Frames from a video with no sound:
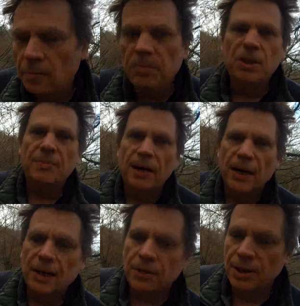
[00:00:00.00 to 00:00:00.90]
Bits about
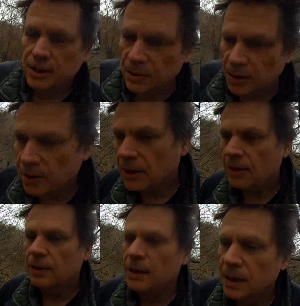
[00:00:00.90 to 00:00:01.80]
how to
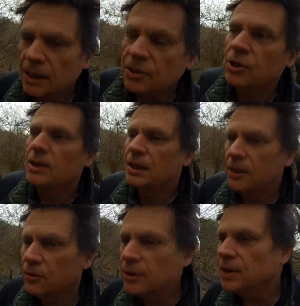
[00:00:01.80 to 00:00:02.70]
get your shit
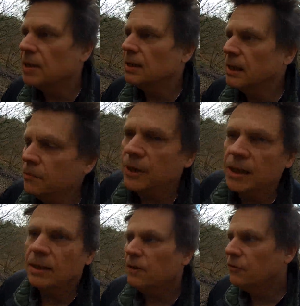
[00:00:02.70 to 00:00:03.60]
together and tidy up where you
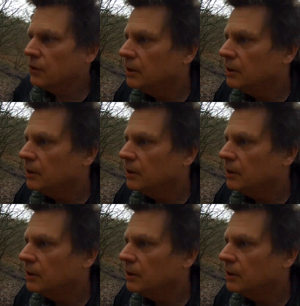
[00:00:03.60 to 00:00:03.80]
live,